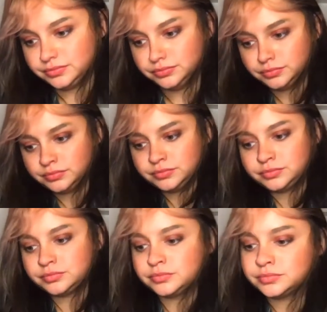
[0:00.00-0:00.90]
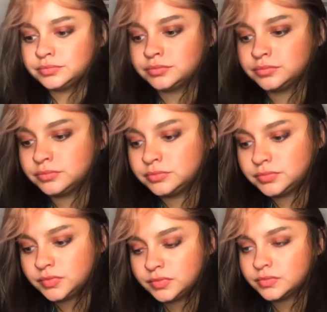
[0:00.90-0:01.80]

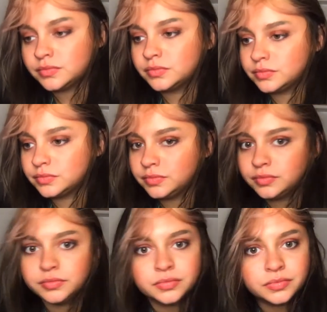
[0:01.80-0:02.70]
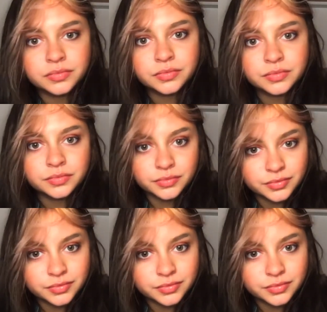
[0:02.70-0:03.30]
Nothing is said.